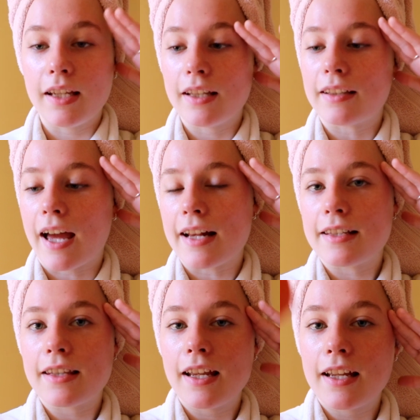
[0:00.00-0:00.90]
The last
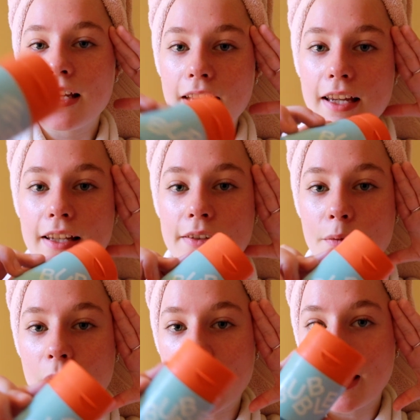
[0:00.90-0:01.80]
thing is
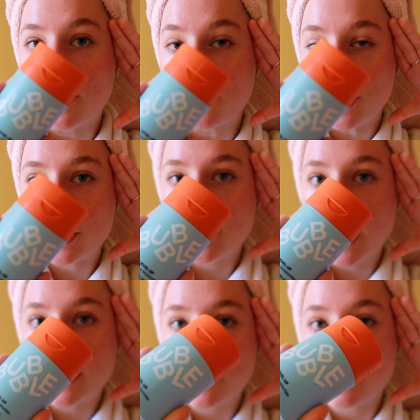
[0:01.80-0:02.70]
my
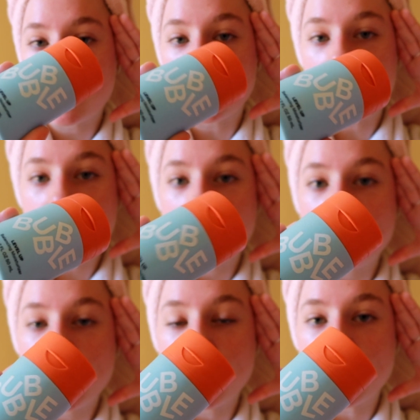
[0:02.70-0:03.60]
moisturizer. So this one
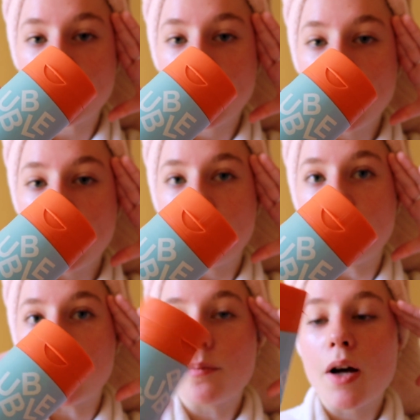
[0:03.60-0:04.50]
is
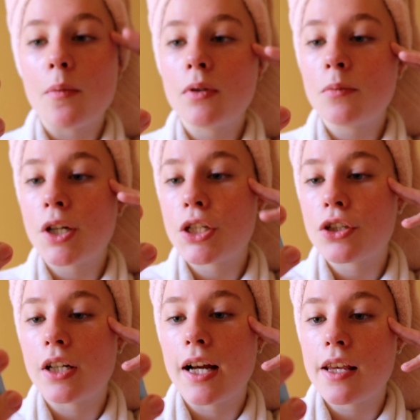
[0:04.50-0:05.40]
the Bubble
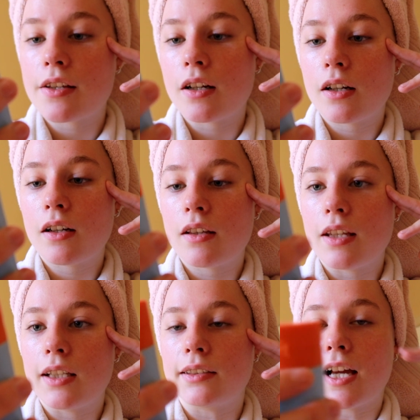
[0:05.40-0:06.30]
Moisturizer,
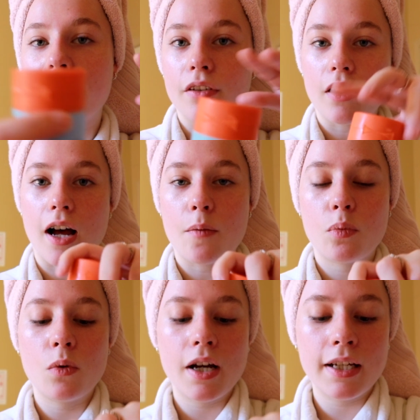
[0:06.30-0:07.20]
the Level Up
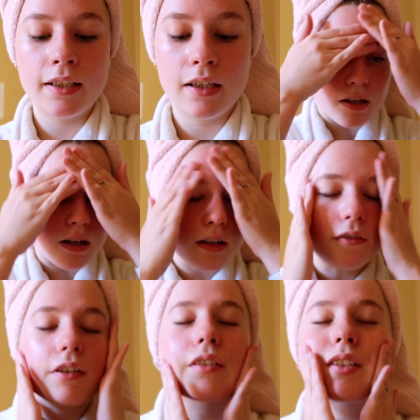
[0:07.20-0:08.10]
one. Oh,
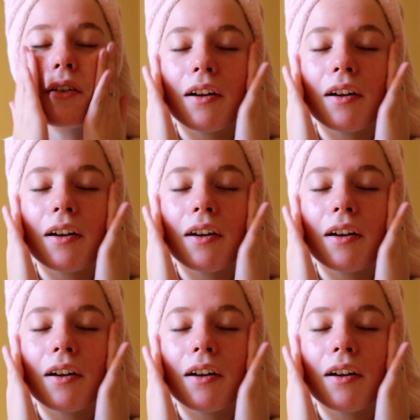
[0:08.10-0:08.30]
it feels so